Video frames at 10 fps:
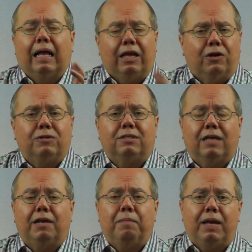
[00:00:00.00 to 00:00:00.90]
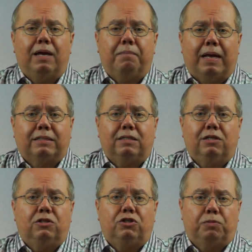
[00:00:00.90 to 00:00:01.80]
you know, send me a
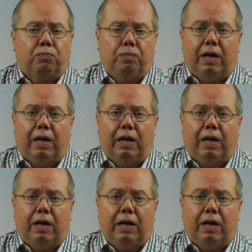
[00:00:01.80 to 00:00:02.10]
message,